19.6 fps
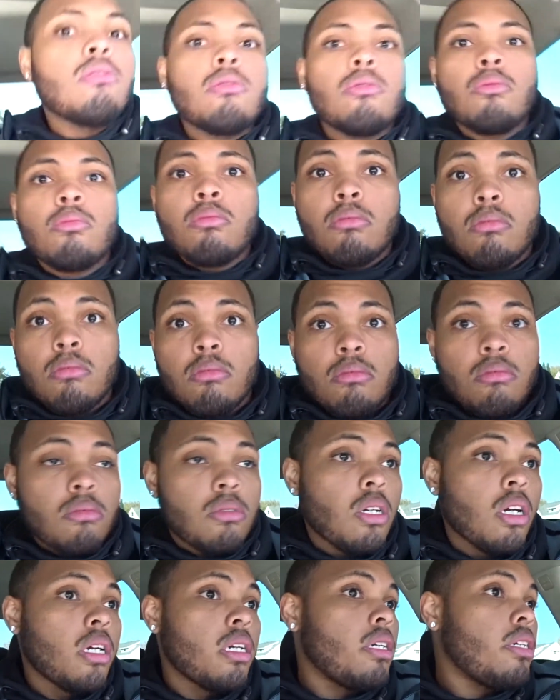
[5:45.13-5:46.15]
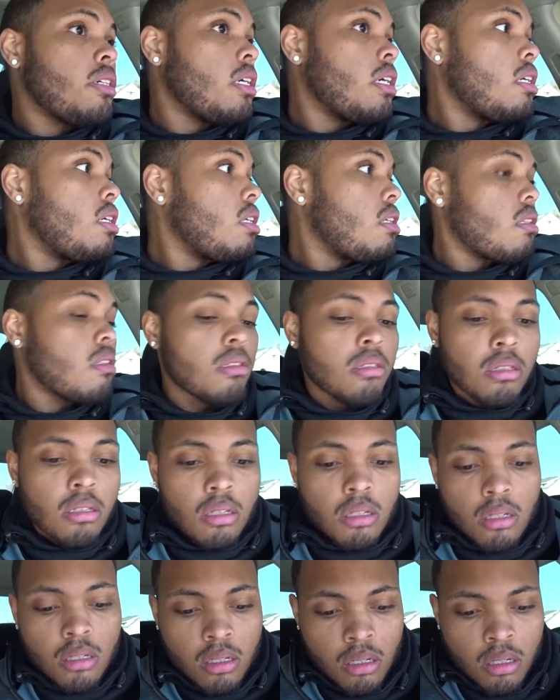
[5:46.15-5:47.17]
Ooh, y'all ain't hear that neither.
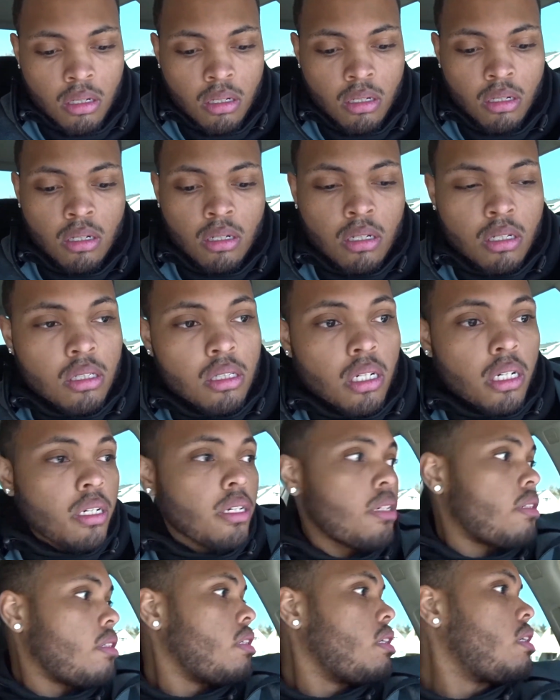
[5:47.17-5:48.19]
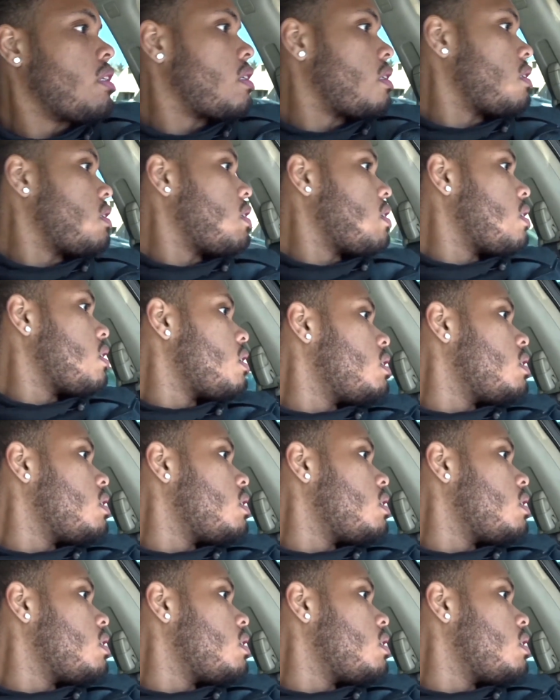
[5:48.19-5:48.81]
You ain't hear nothing.